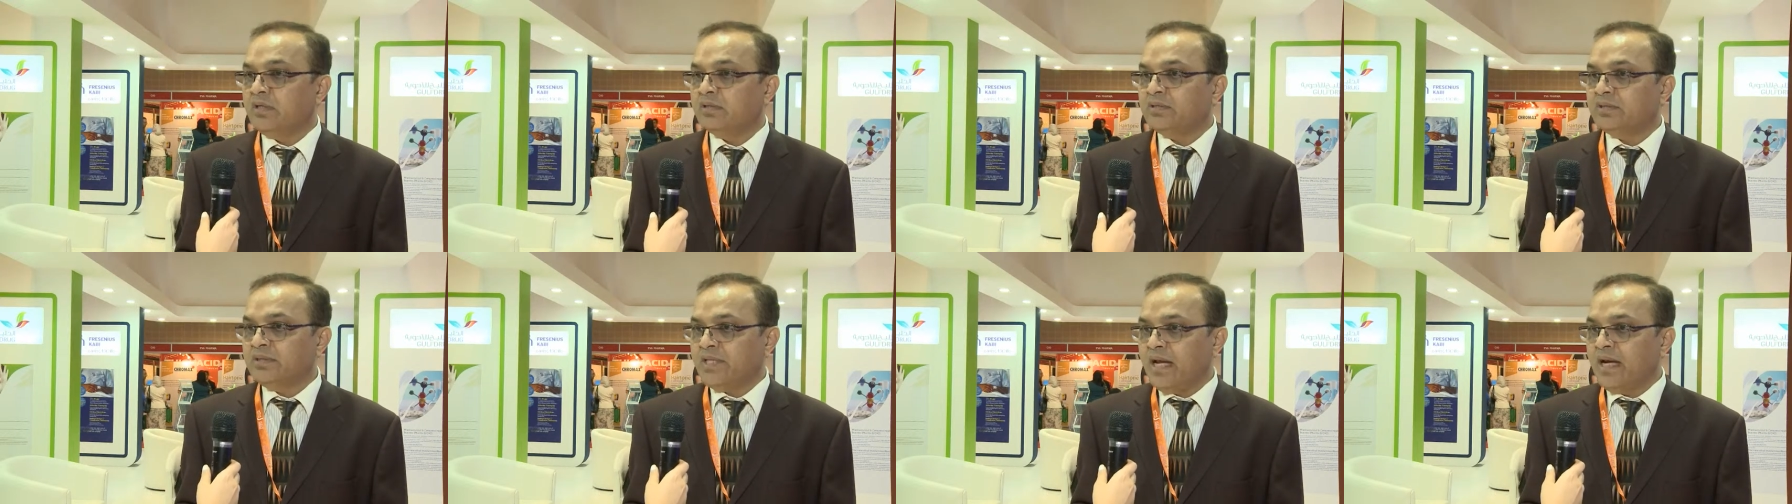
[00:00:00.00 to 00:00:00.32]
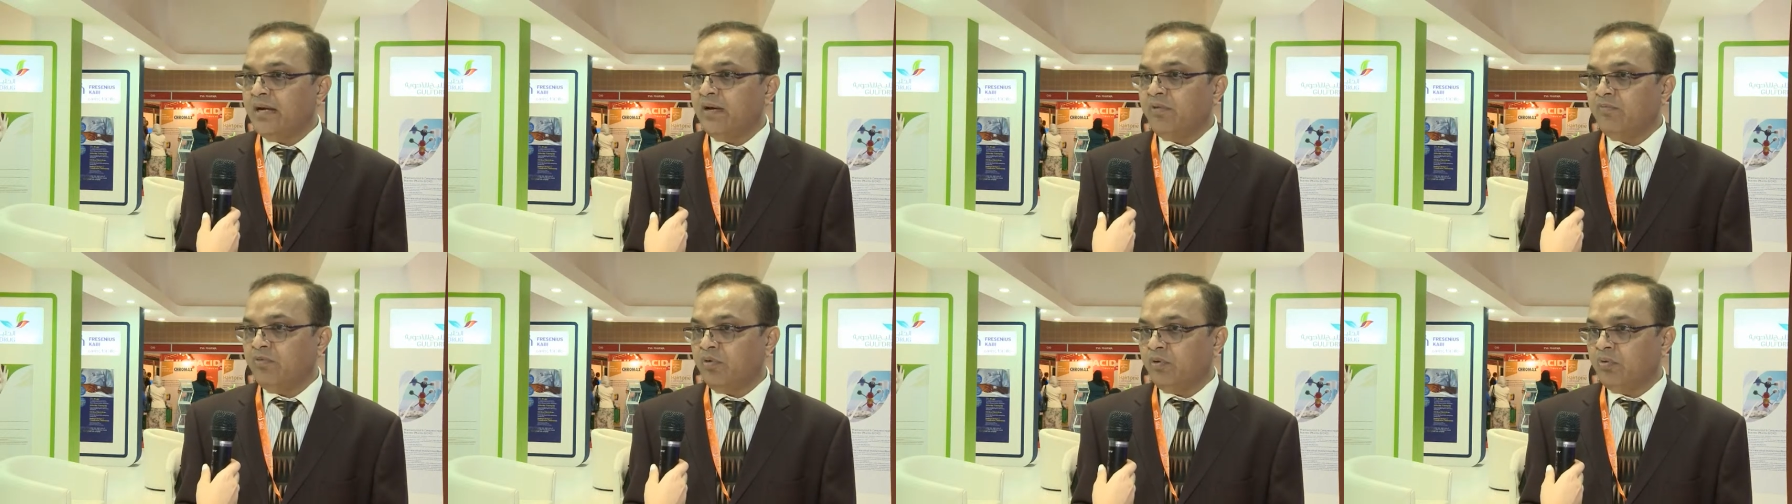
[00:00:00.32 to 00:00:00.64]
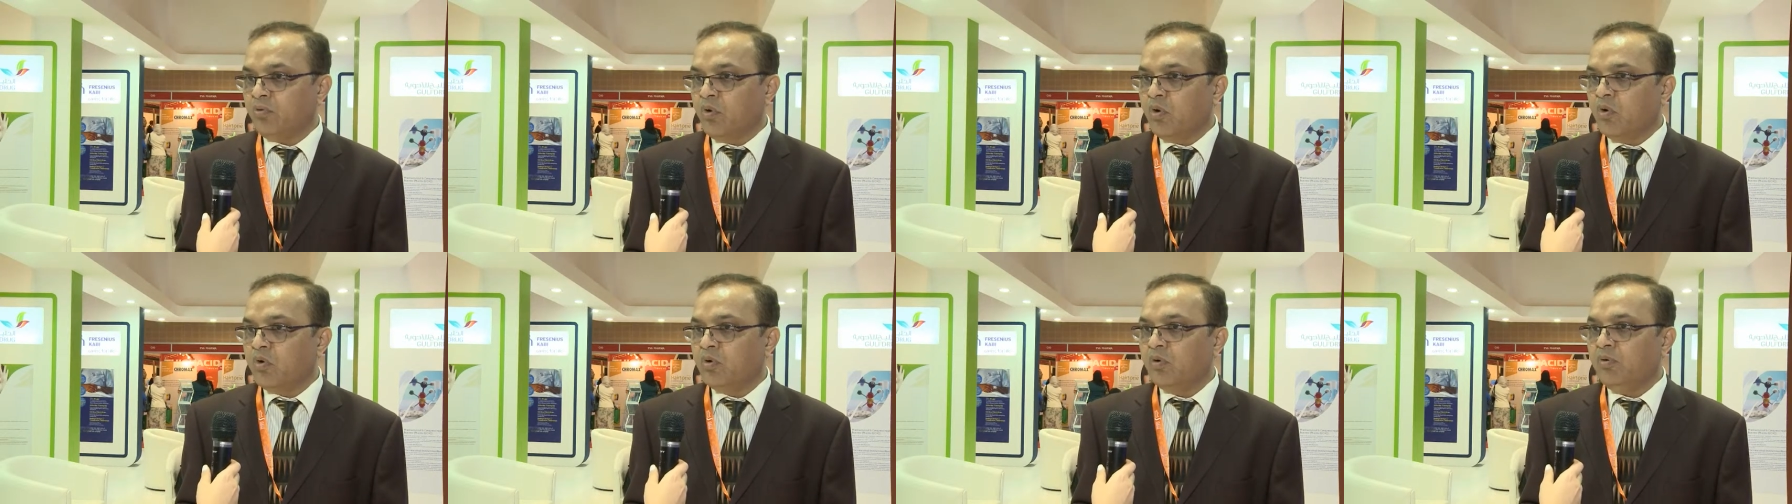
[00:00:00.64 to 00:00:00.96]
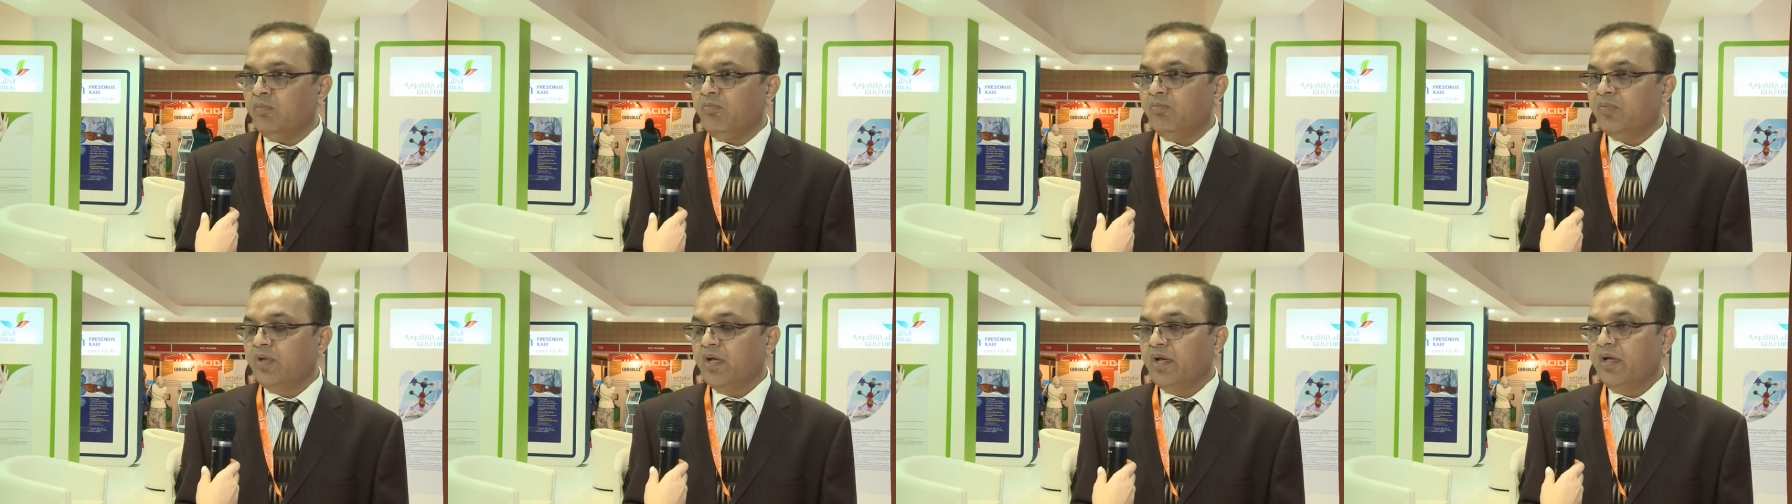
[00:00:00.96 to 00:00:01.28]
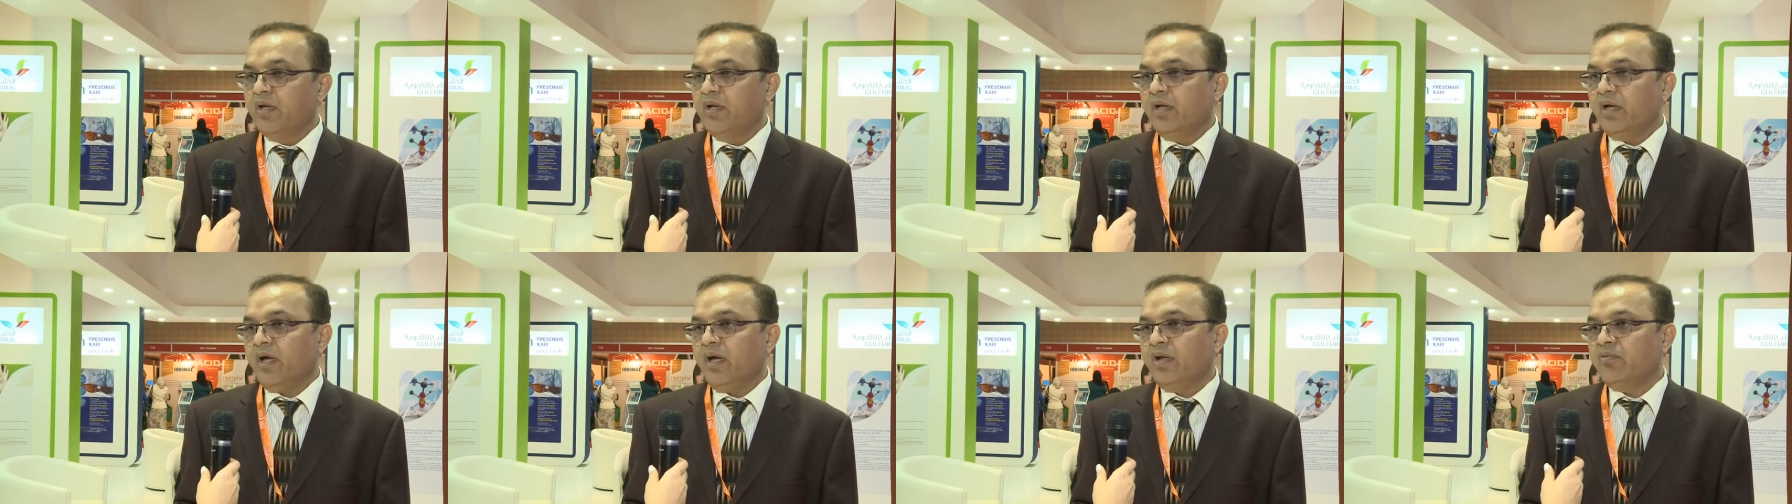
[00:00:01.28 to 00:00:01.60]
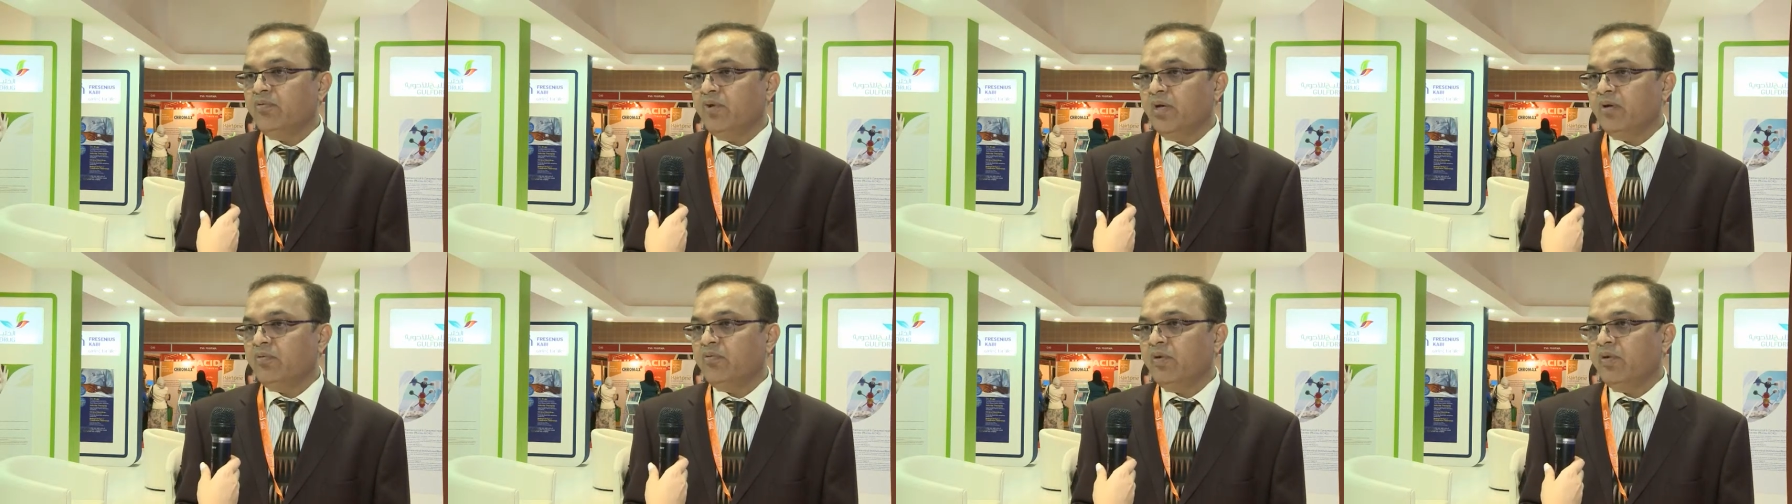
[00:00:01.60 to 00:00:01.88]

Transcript: stand of our own, and we